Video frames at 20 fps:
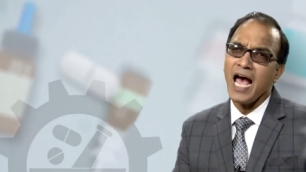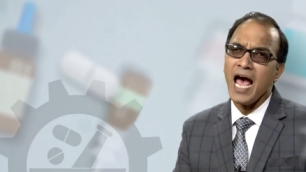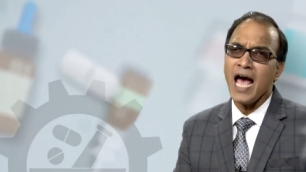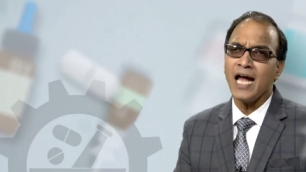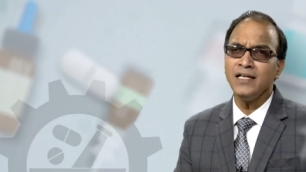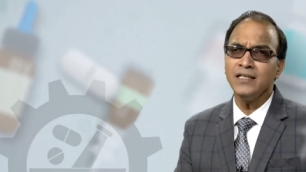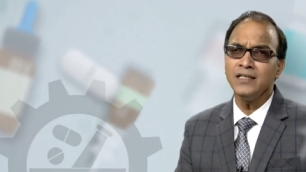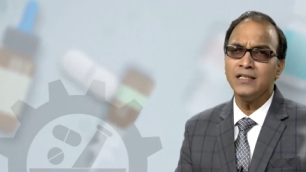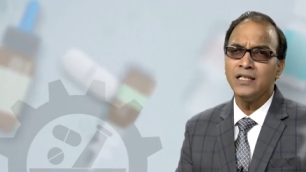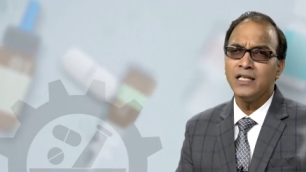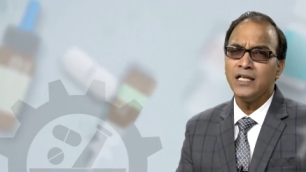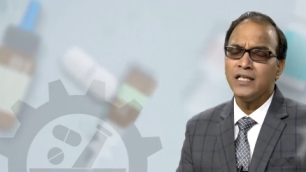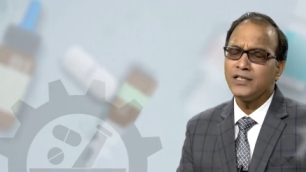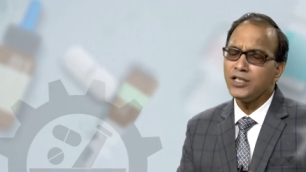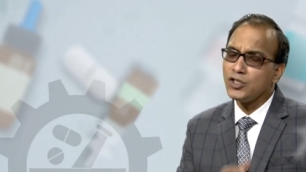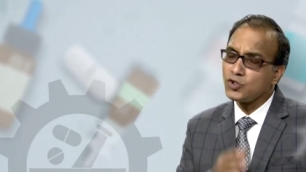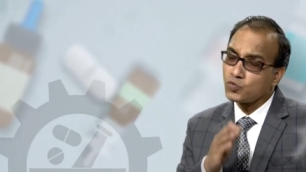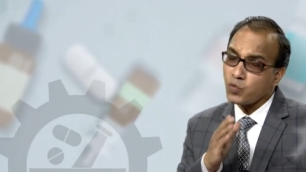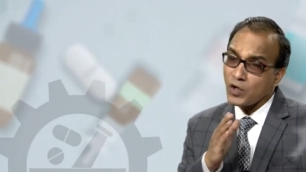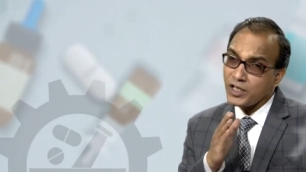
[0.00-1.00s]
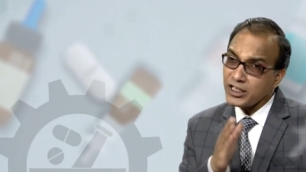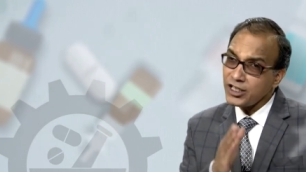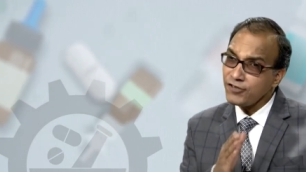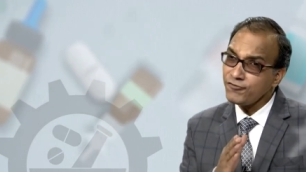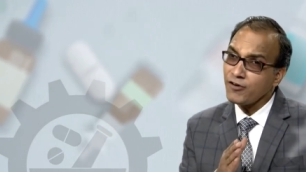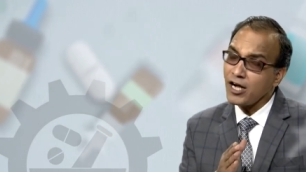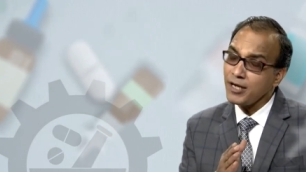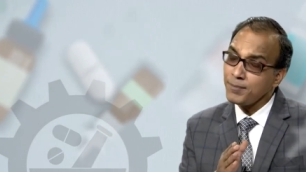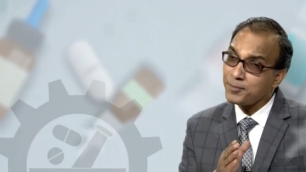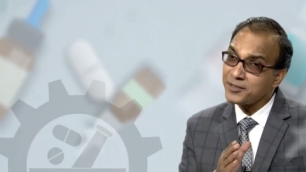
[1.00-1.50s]
and the
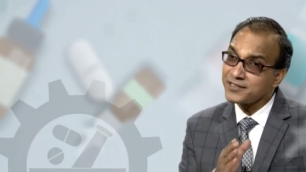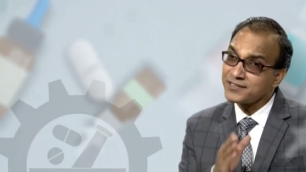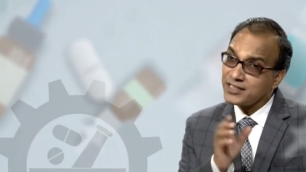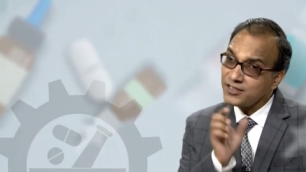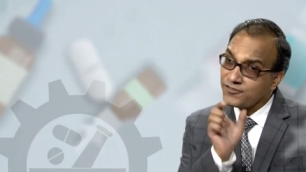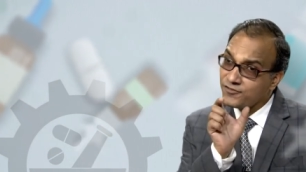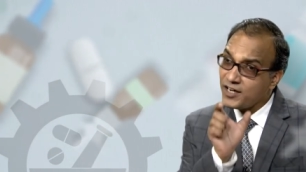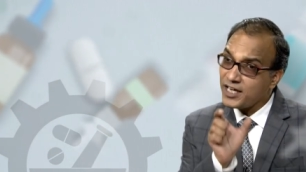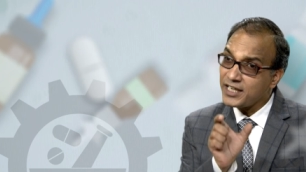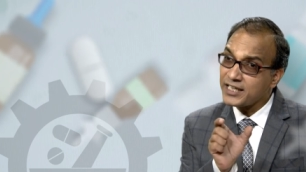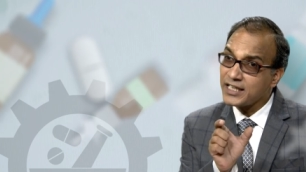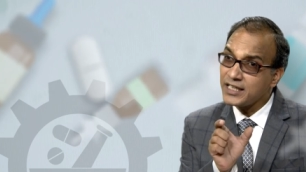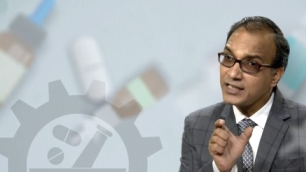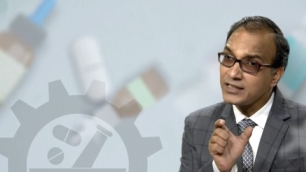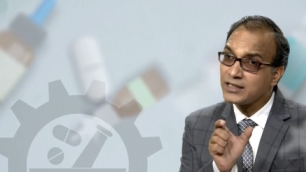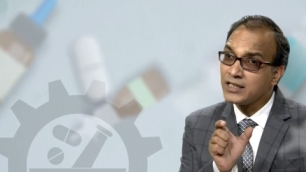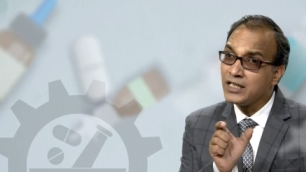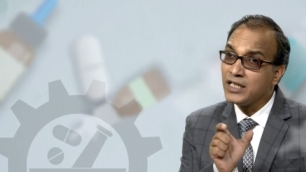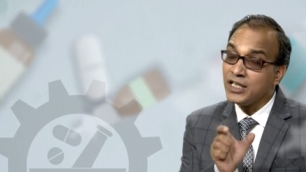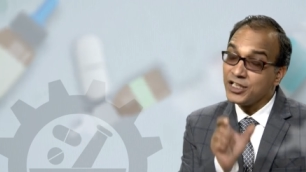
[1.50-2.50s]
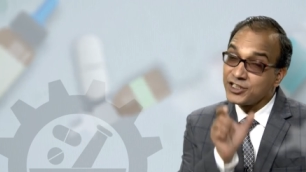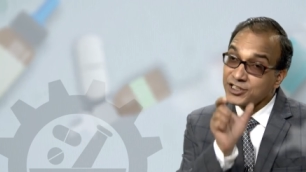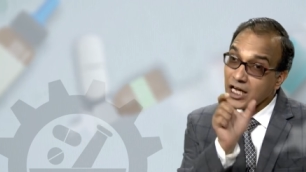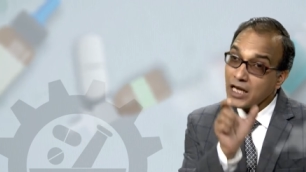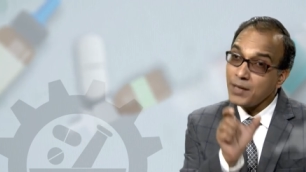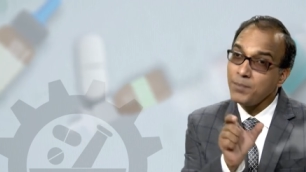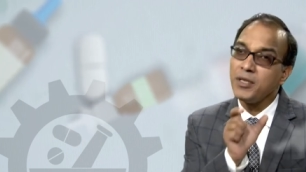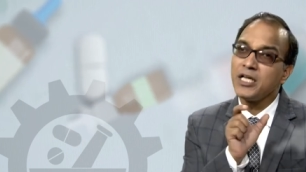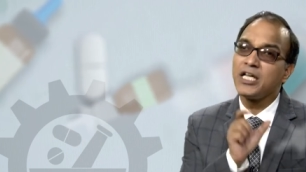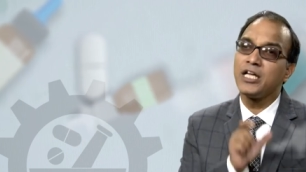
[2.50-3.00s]
25% weightage
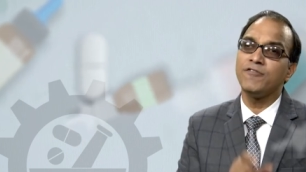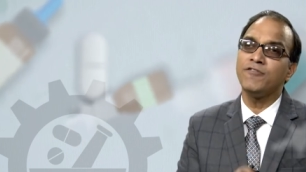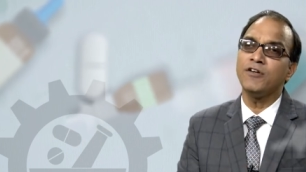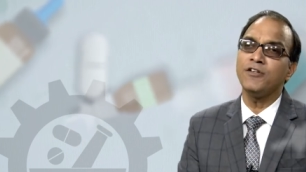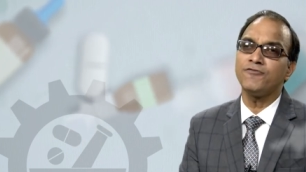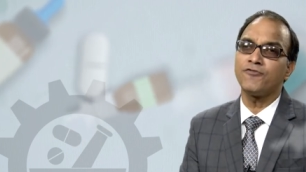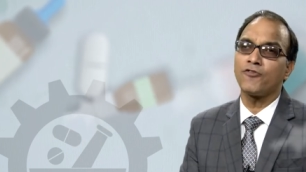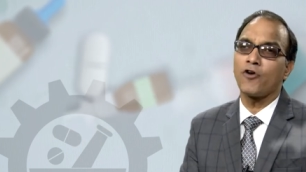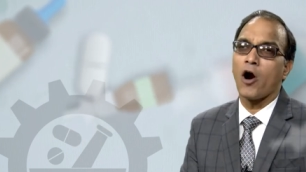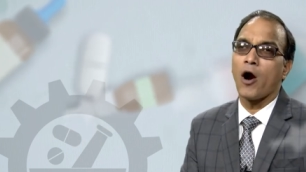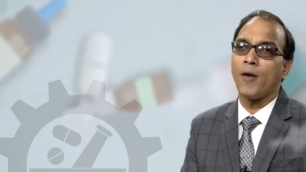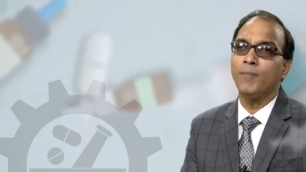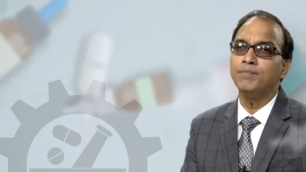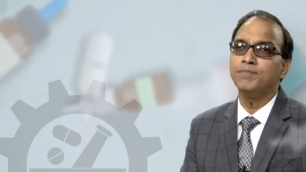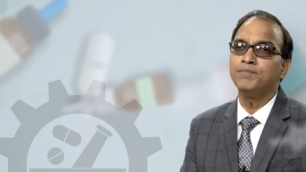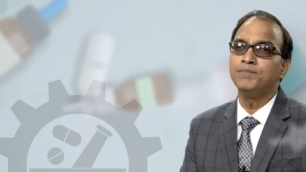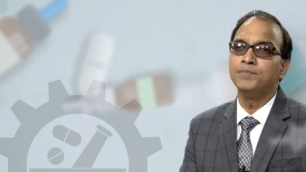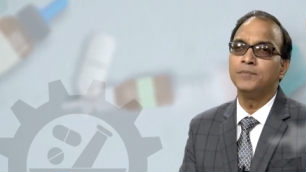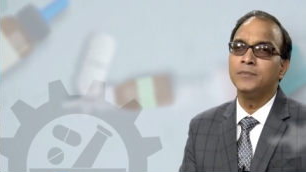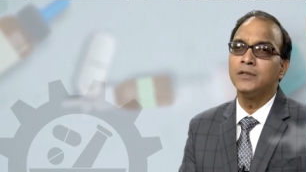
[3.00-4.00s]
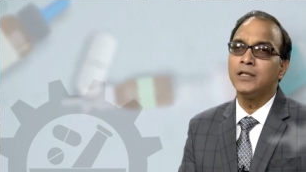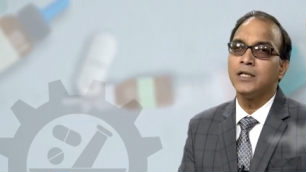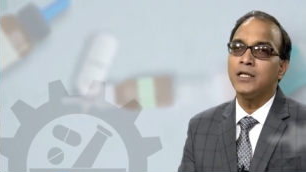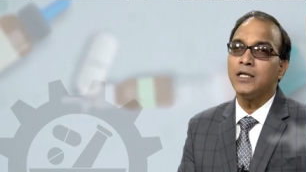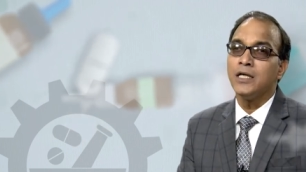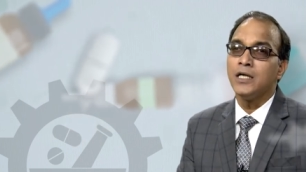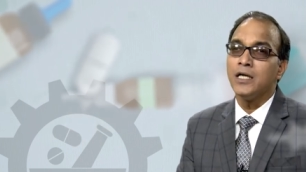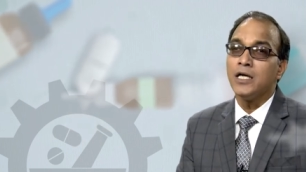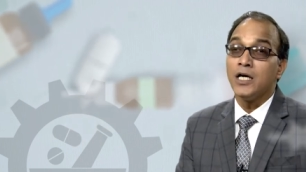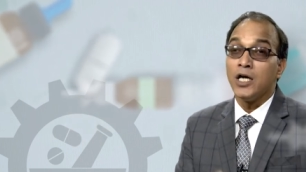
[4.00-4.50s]
shall be given from
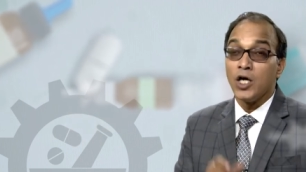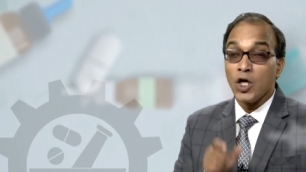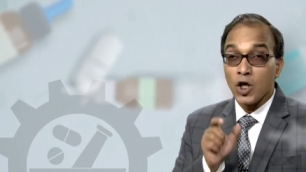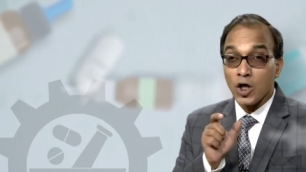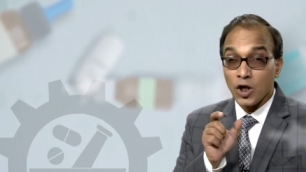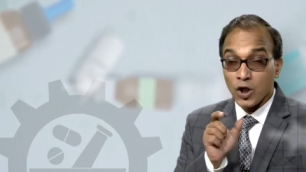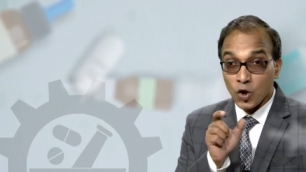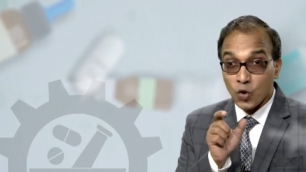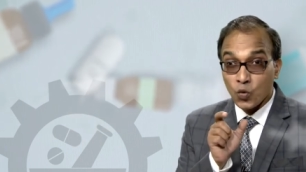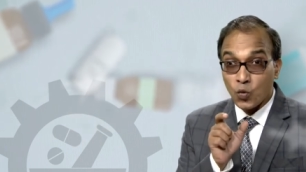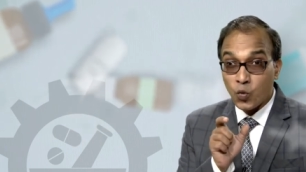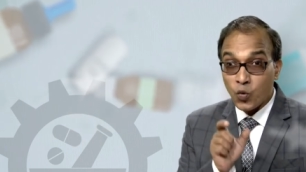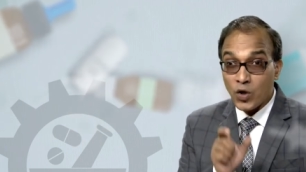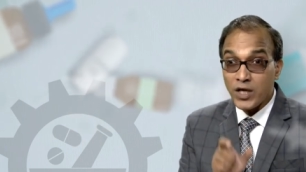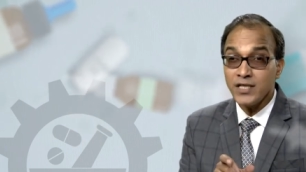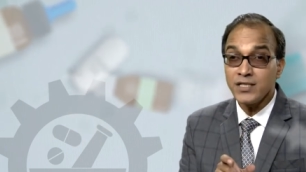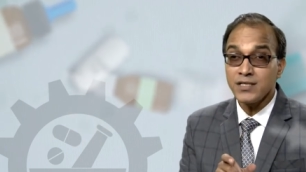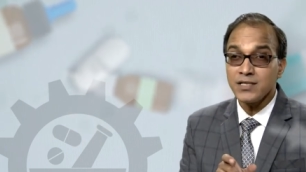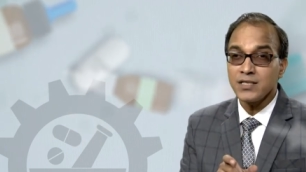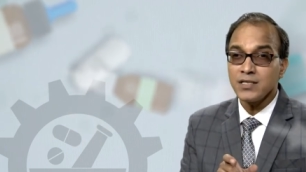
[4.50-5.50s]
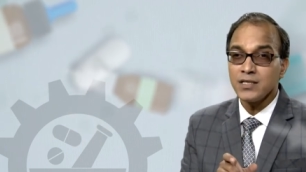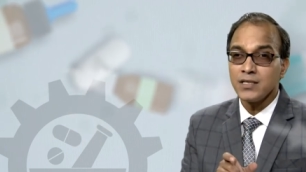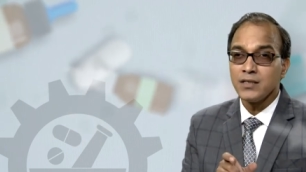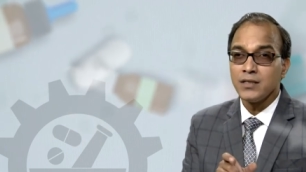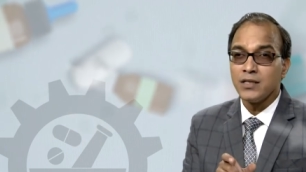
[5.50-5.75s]
quiz,